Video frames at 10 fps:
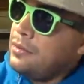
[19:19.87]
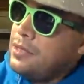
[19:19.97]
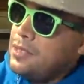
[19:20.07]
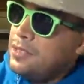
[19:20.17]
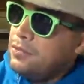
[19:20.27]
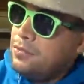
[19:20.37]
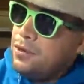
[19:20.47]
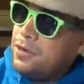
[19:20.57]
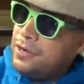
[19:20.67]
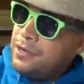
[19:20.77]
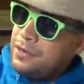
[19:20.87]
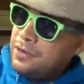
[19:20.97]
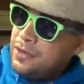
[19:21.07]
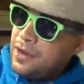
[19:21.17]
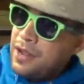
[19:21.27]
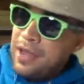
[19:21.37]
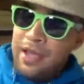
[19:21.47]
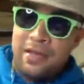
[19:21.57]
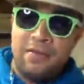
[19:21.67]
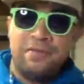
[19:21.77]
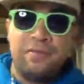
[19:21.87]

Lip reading: Each one that I have.